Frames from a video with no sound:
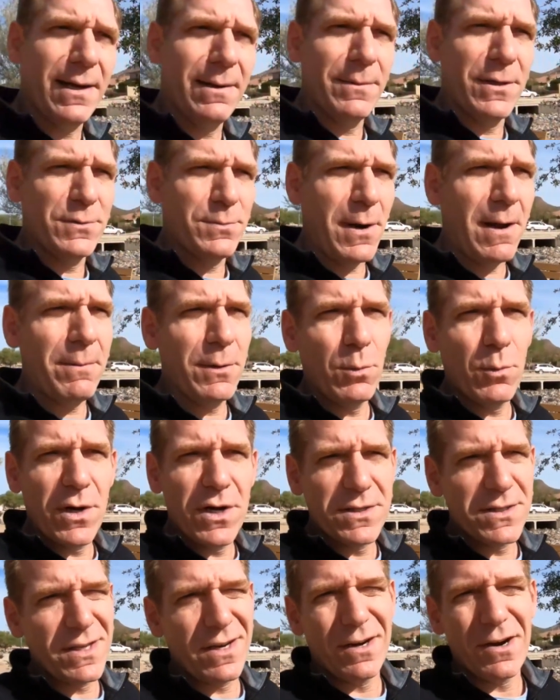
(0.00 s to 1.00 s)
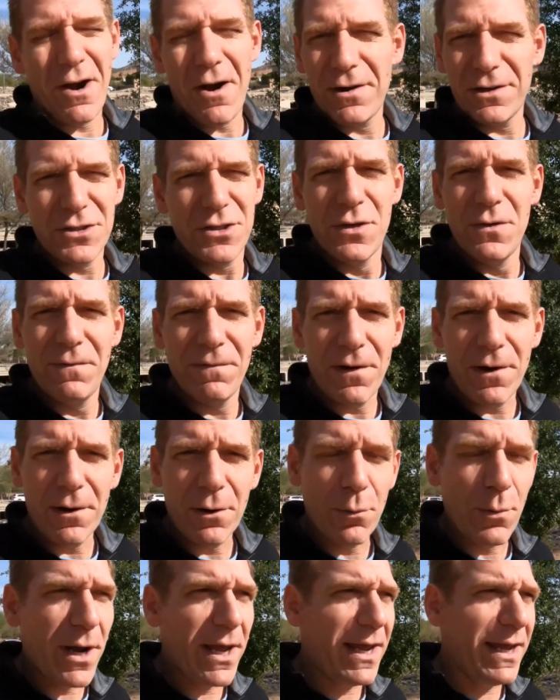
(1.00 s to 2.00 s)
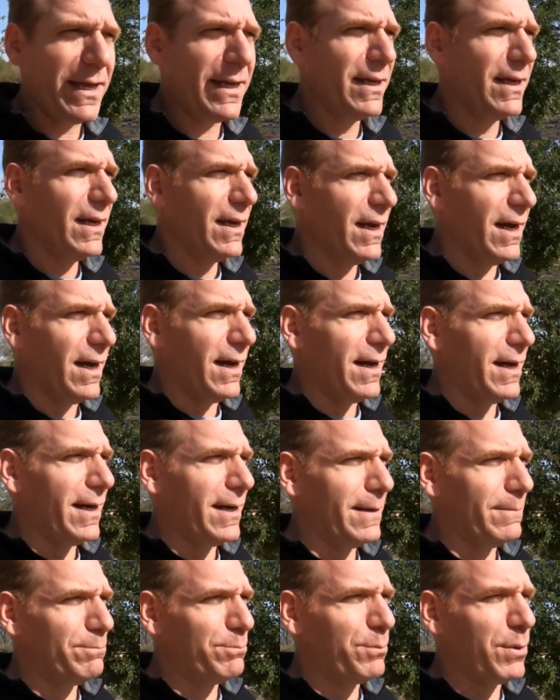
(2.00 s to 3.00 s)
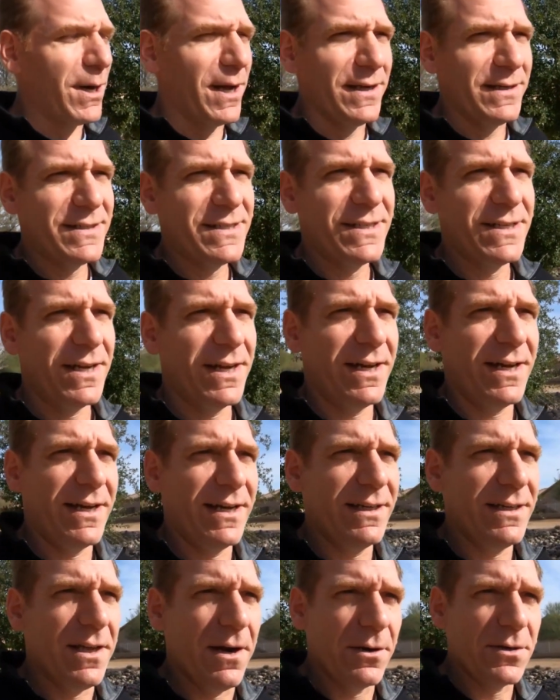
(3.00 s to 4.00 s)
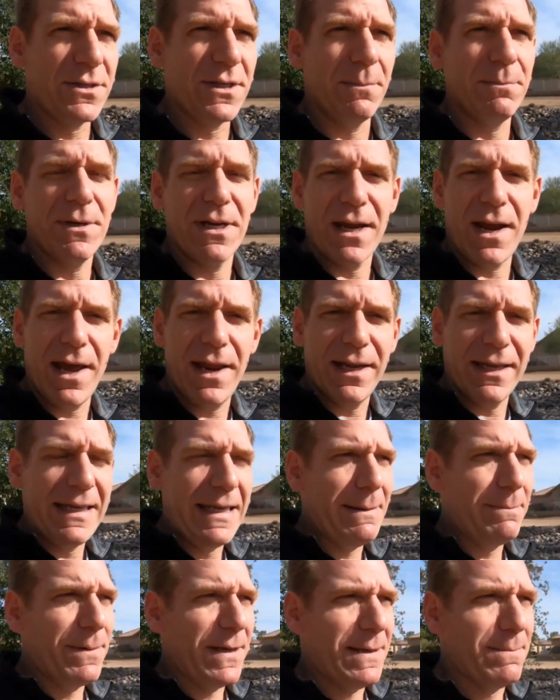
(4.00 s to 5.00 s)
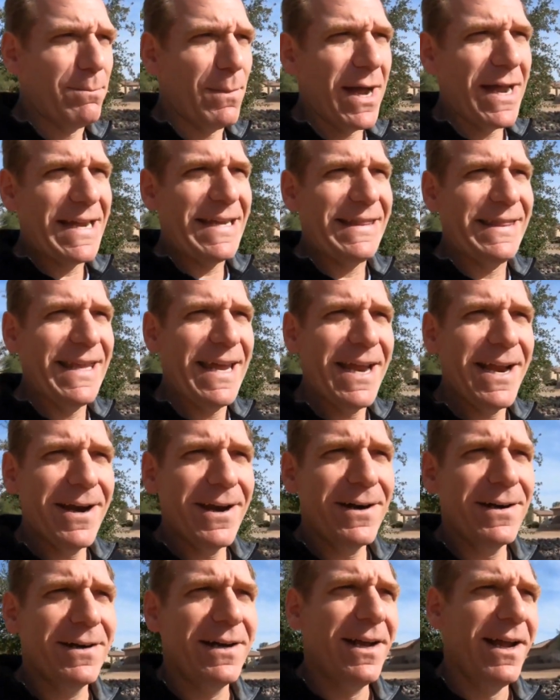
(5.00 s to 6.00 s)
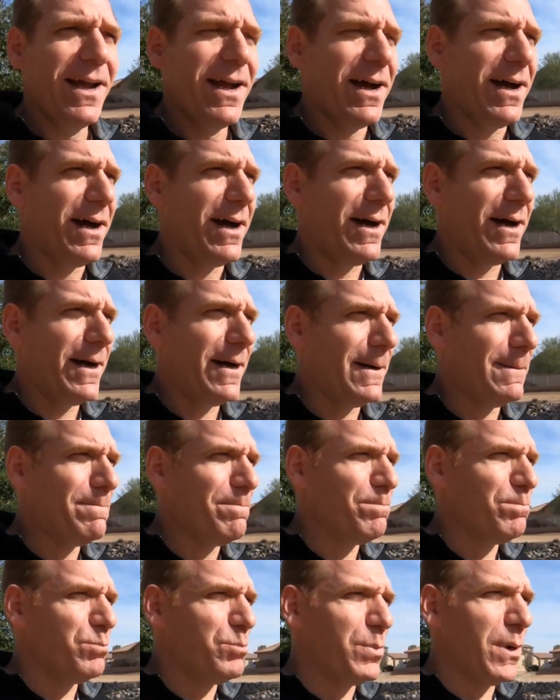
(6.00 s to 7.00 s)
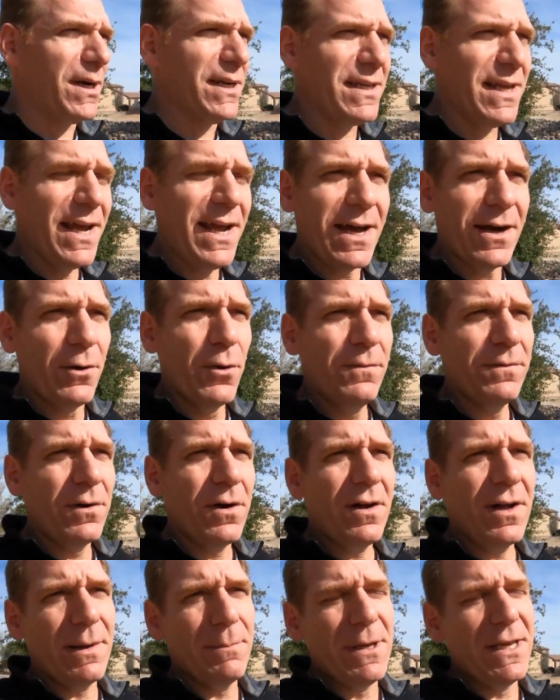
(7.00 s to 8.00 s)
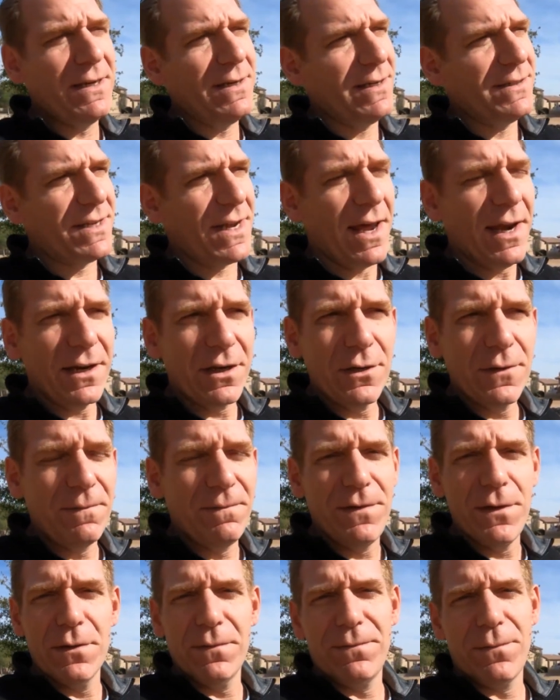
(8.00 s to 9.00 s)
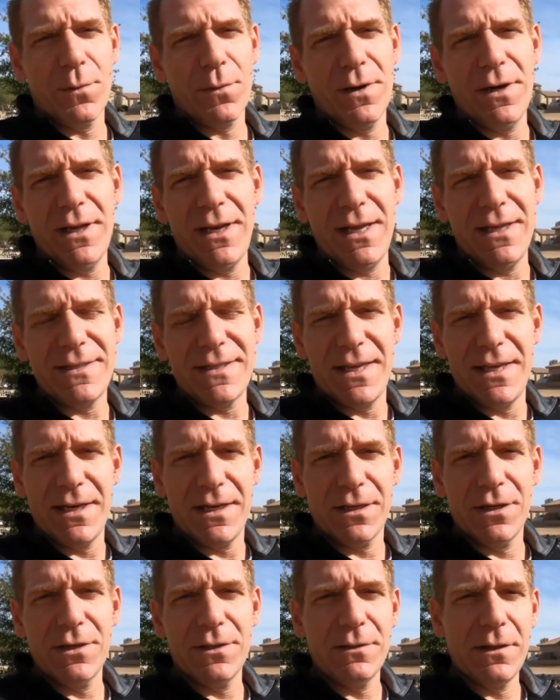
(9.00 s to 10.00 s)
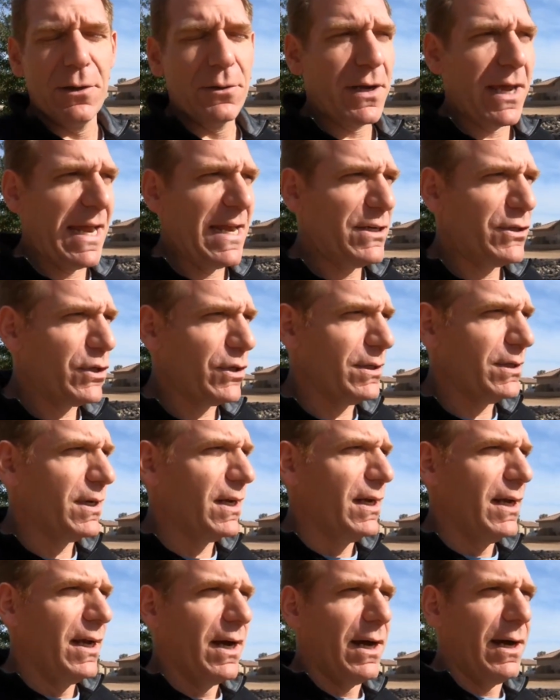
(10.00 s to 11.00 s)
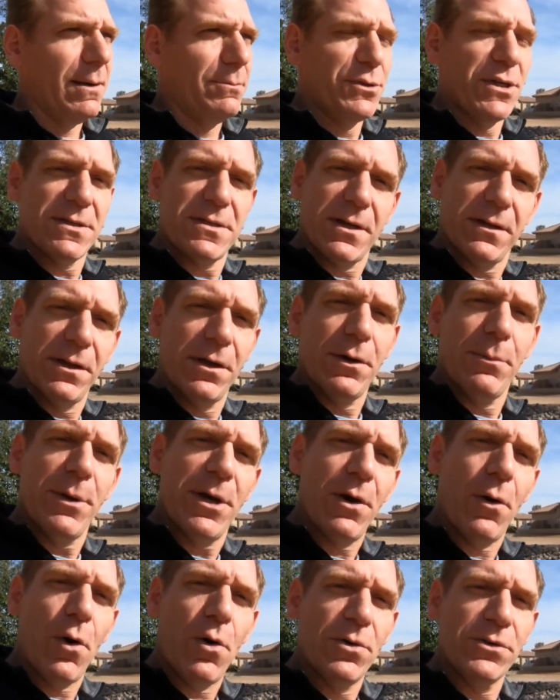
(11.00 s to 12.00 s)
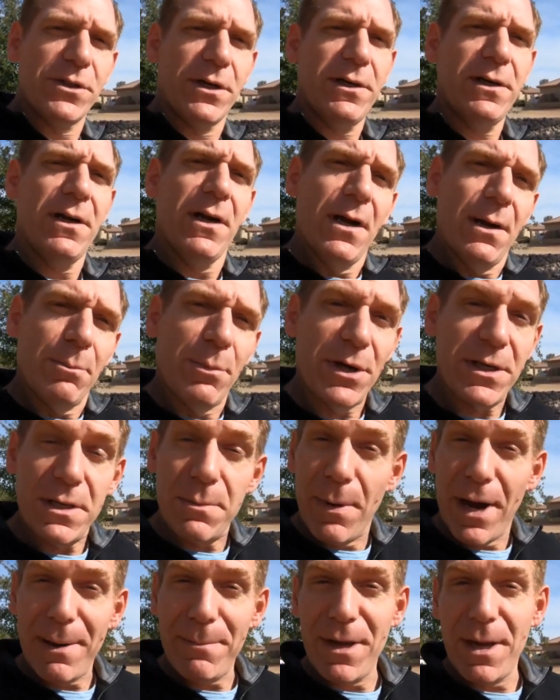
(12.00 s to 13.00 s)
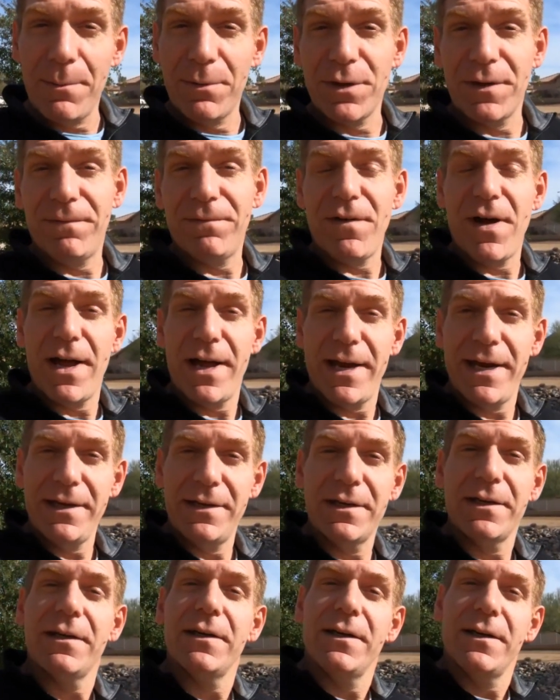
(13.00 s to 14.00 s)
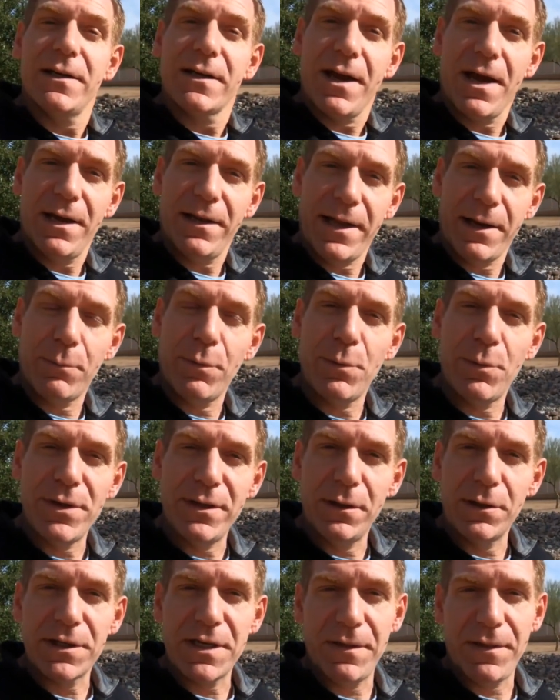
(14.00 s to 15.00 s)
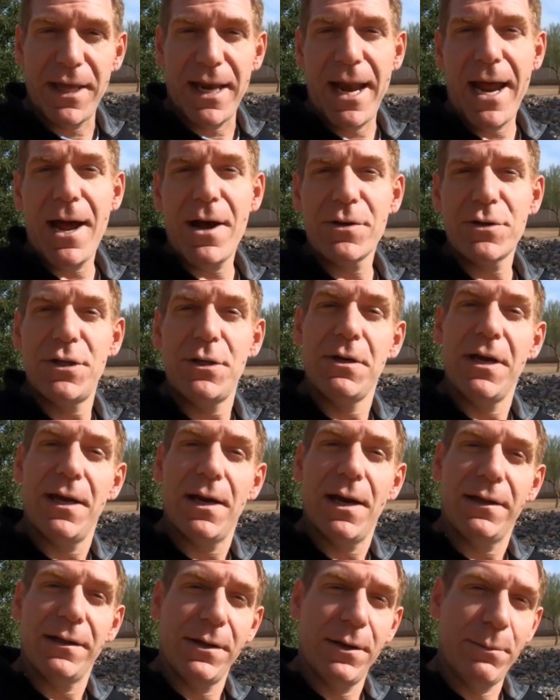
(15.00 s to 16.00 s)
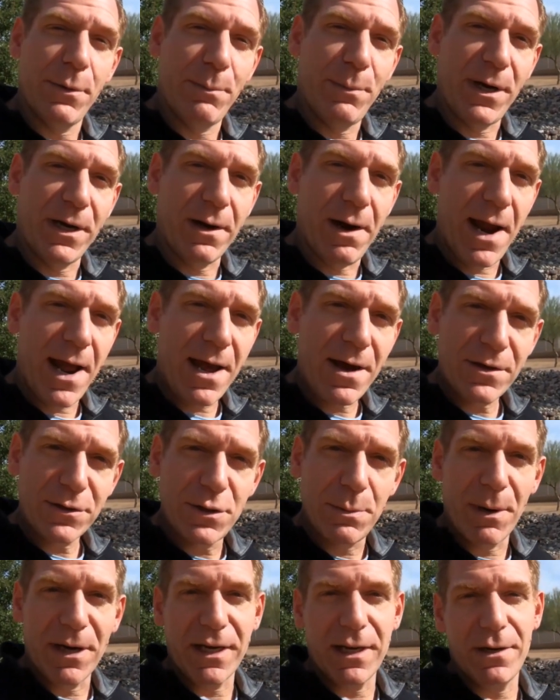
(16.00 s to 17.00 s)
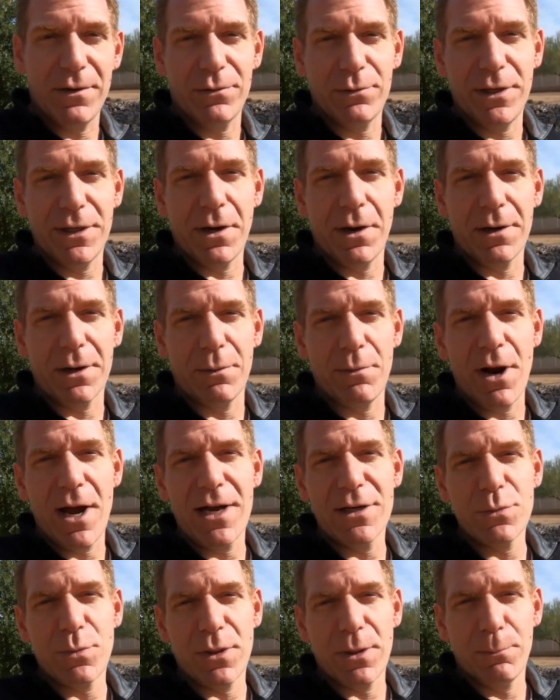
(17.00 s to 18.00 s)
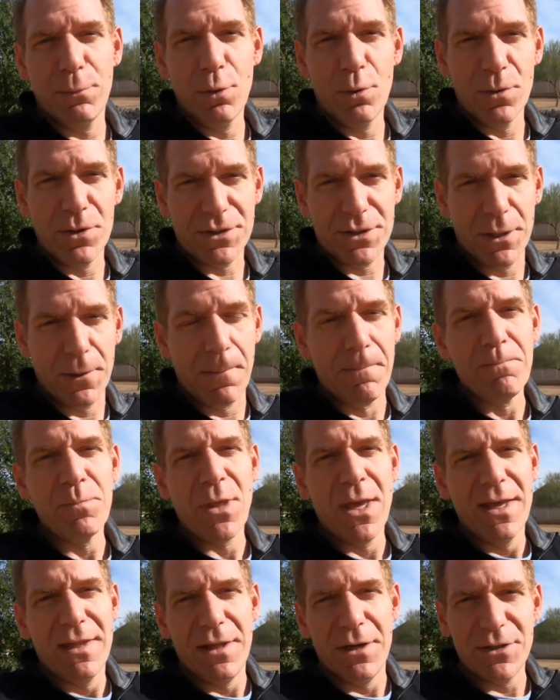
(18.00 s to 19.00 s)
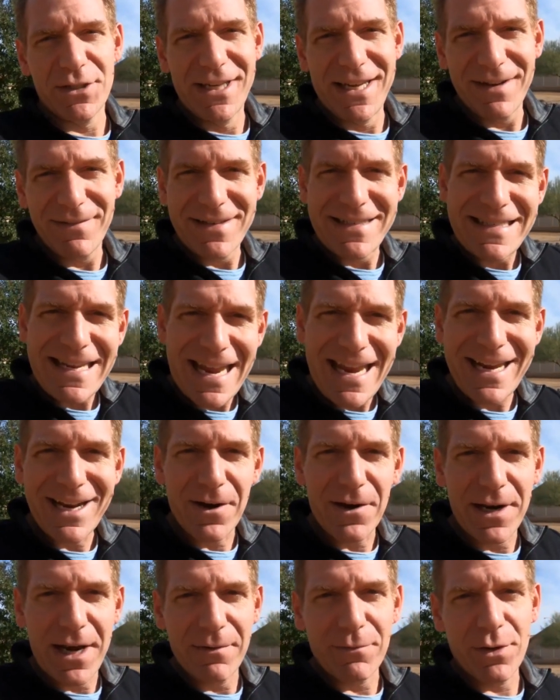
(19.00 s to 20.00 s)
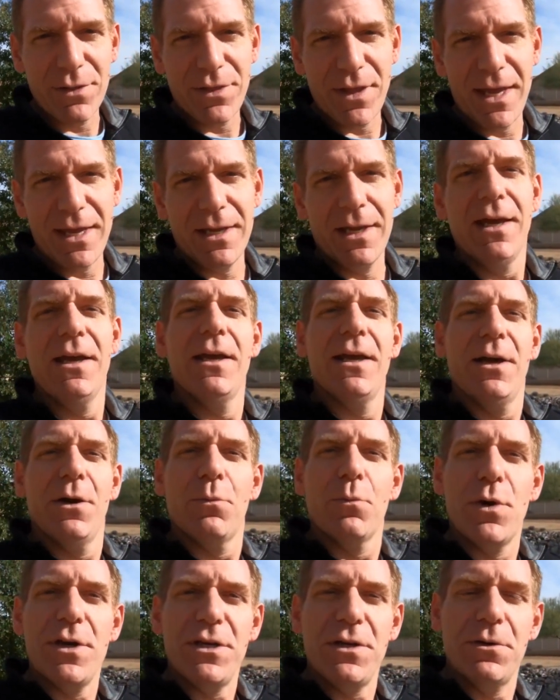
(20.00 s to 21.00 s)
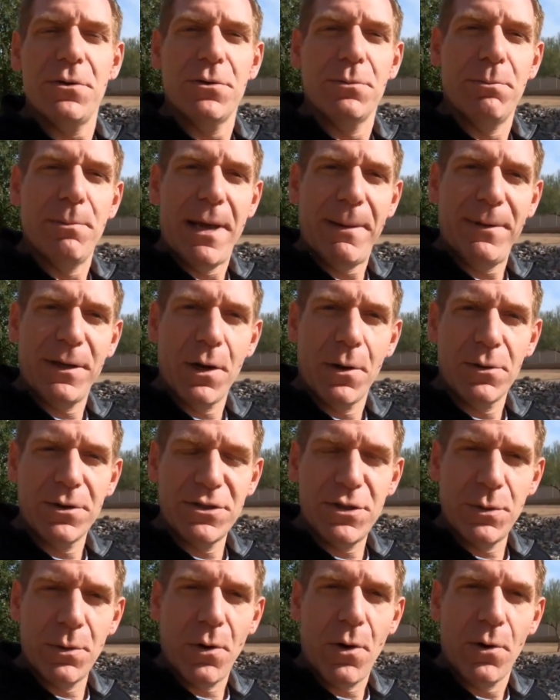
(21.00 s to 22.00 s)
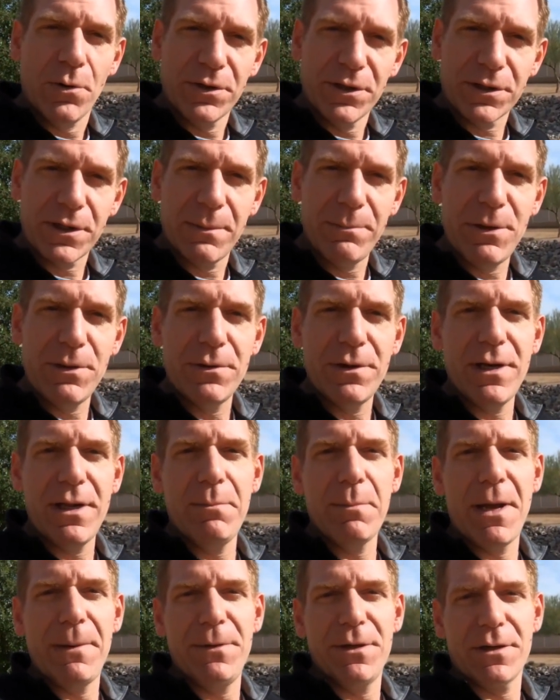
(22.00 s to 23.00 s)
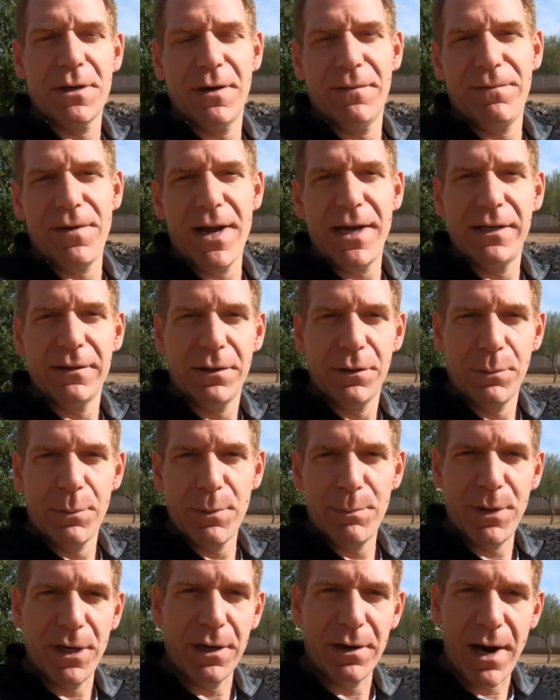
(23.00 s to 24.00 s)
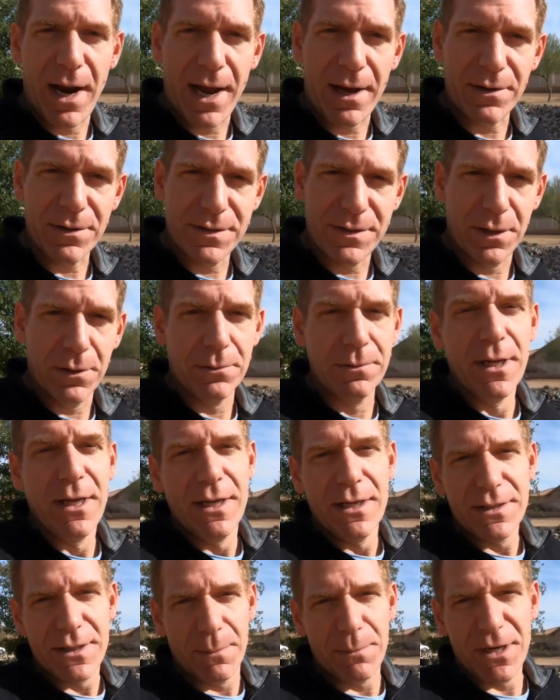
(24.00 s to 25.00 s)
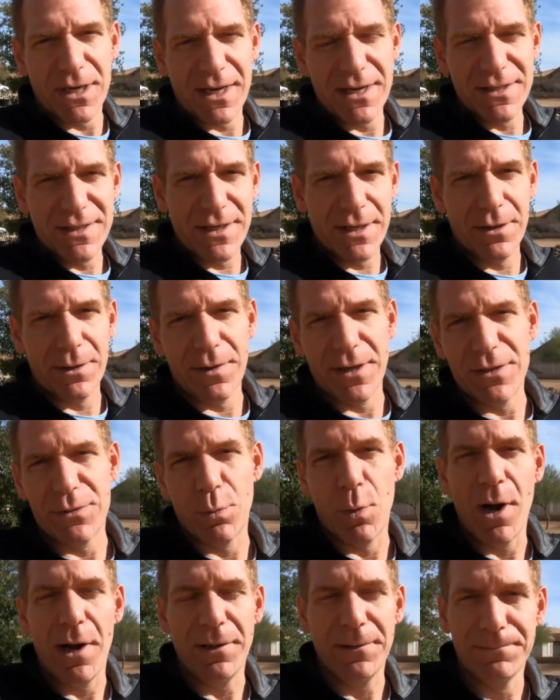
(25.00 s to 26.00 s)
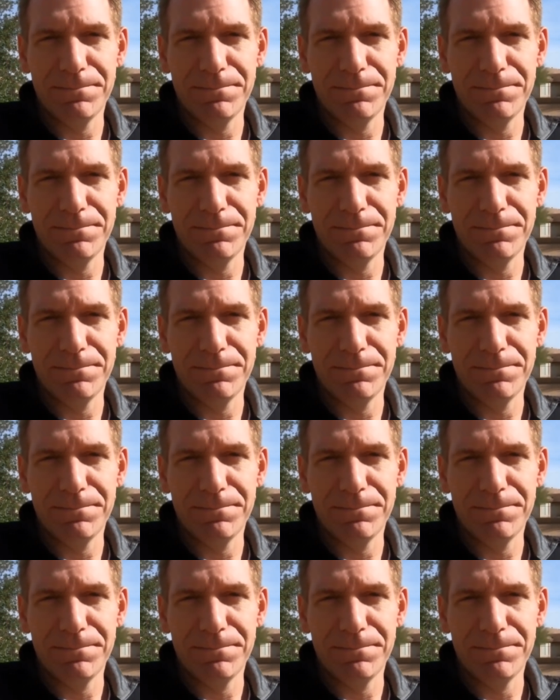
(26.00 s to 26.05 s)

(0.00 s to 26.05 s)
There's probably ones that aren't too far away, but you know, something to kind of keep in mind there. But yeah, overall, I mean, it's got a good feel for it. It's in a good location, just a little bit older, but you might be able to find, kind of like when we looked at that house, you get a little bit bigger house, you might get a 3-car garage with a pool. So there's give and take on everything. When you maybe go into an older community, maybe you're going to find a little bit bigger house. So something to consider as well.